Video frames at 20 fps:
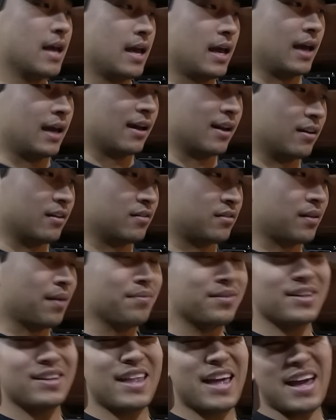and
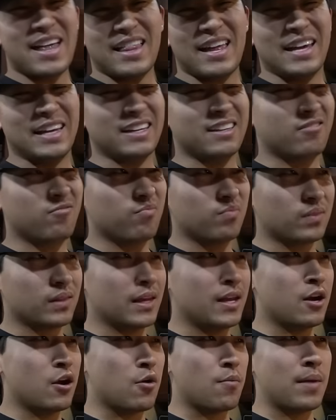something that, like,
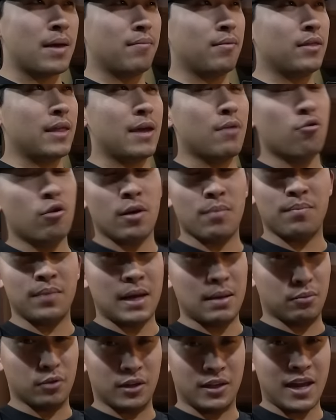you know, maybe they wouldn't be
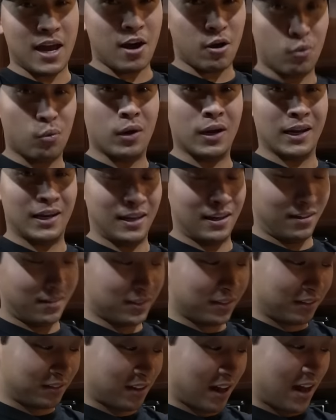able to tell what it
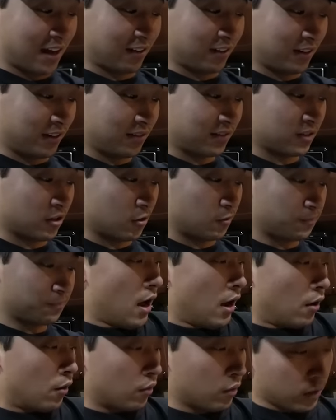is exactly, so.
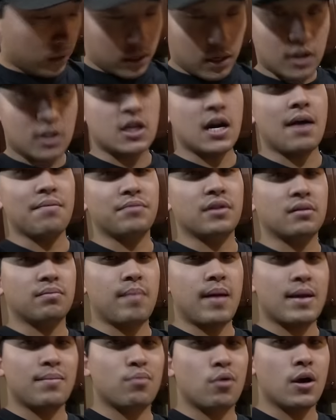We're gonna chop this
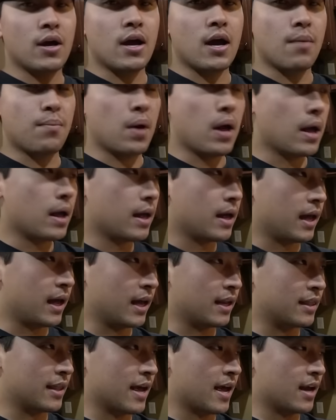bad boy up,
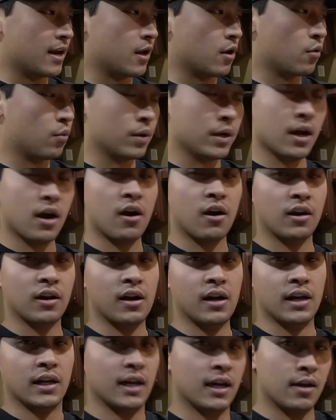and then we are
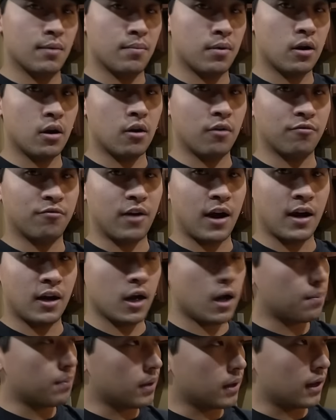gonna get them all fried
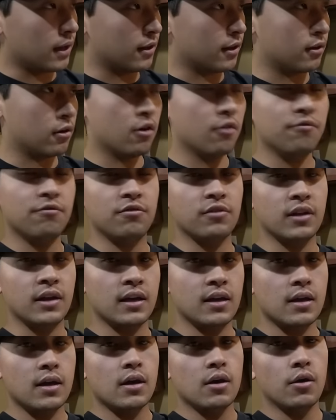up, and then
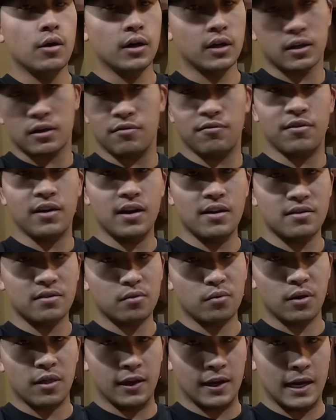hopefully we can
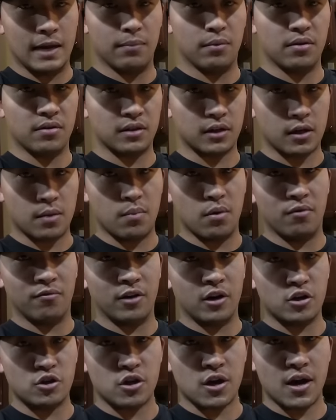convince one of the neighbors to come
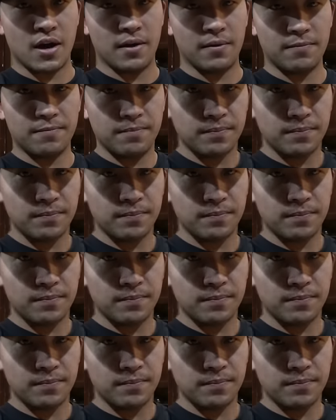over and try it.